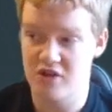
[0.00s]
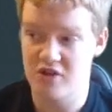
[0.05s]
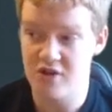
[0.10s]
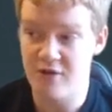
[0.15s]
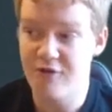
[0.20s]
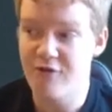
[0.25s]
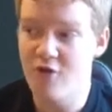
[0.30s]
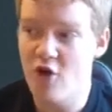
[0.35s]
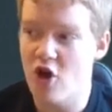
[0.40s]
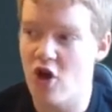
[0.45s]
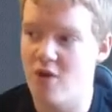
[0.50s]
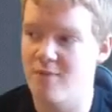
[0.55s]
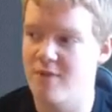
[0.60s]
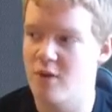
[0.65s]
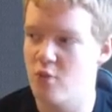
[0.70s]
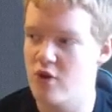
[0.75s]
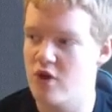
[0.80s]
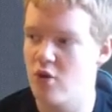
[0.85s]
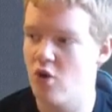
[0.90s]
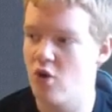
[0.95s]
confirm
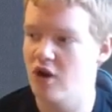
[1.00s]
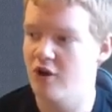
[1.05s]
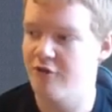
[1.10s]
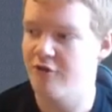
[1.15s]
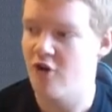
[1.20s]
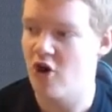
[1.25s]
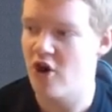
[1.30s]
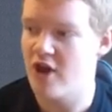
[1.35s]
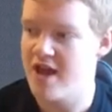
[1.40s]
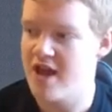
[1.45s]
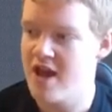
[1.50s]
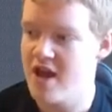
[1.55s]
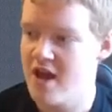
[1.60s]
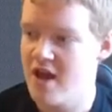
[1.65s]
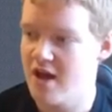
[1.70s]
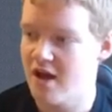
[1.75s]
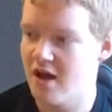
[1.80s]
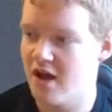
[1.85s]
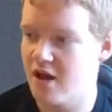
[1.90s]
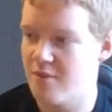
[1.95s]
that we qualify
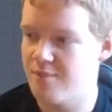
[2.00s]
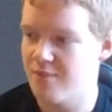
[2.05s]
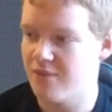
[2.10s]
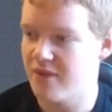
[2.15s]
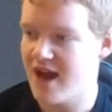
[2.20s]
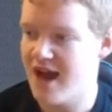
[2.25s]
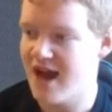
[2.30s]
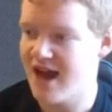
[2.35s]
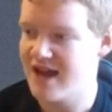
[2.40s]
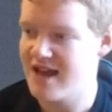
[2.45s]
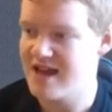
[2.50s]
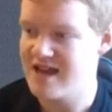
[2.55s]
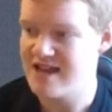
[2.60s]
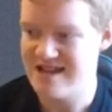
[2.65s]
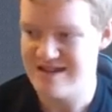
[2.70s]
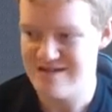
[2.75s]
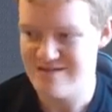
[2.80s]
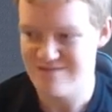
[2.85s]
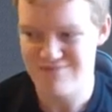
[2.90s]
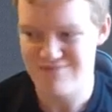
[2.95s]

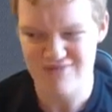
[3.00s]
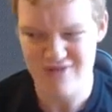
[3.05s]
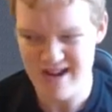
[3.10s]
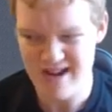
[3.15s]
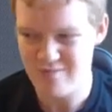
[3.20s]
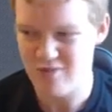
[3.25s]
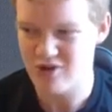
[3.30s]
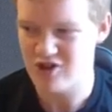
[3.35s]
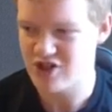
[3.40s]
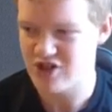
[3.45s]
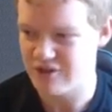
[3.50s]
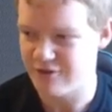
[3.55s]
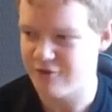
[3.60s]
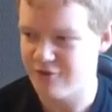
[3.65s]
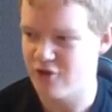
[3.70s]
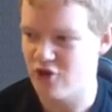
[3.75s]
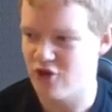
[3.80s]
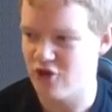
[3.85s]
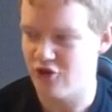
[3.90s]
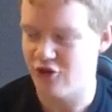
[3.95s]
pretty much in
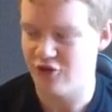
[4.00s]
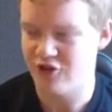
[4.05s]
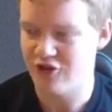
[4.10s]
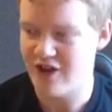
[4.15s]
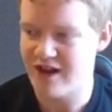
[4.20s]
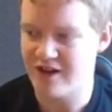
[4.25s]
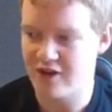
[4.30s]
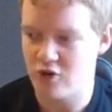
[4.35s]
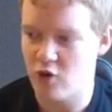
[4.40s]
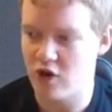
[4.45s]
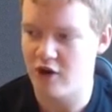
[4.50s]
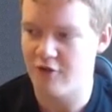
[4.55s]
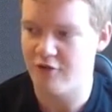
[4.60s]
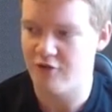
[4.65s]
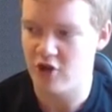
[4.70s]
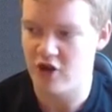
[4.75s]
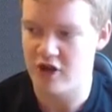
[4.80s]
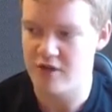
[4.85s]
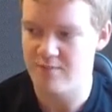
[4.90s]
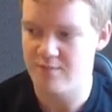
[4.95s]
first and
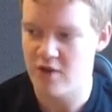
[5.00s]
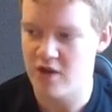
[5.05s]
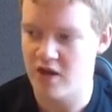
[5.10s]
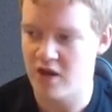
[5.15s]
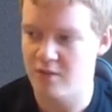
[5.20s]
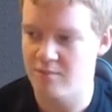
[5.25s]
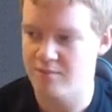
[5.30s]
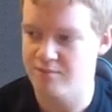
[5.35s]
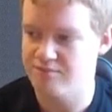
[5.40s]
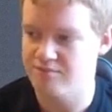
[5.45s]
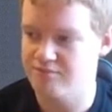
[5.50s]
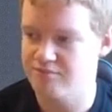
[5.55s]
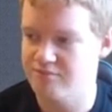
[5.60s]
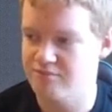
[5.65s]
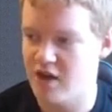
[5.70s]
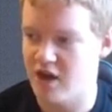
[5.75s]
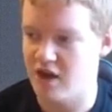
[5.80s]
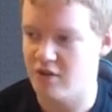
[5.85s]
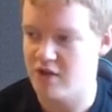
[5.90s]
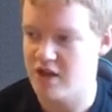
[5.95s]
qualify
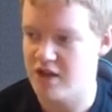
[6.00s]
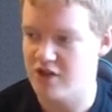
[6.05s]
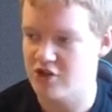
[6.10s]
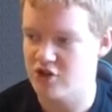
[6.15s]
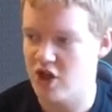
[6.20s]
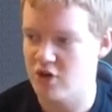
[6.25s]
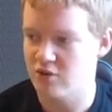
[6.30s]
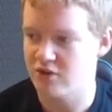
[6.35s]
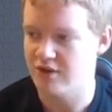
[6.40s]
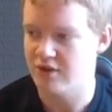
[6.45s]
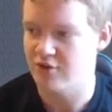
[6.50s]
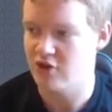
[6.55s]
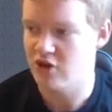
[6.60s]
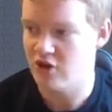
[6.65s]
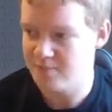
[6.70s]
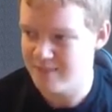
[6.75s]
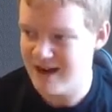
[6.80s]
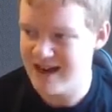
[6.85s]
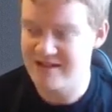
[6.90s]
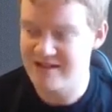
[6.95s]
in total, if you like.